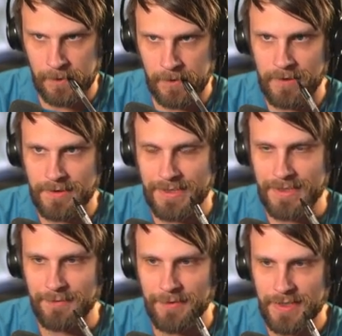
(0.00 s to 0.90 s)
that's
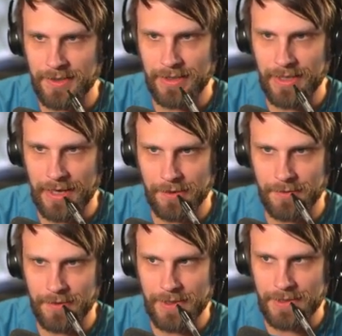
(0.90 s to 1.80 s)
officially out of
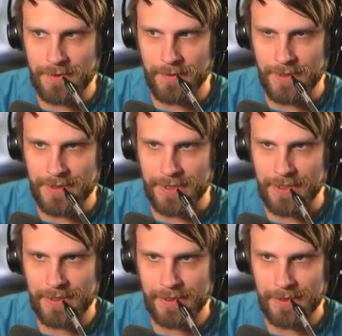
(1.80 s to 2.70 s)
range for us to
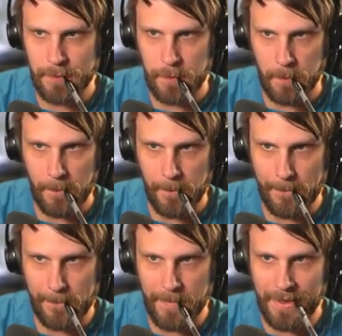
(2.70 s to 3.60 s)
kill it.
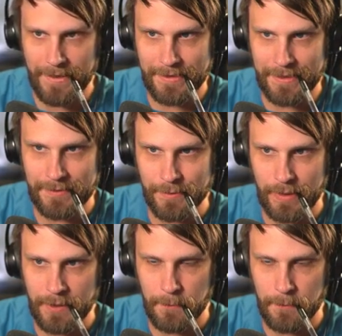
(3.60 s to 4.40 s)
And it has flying.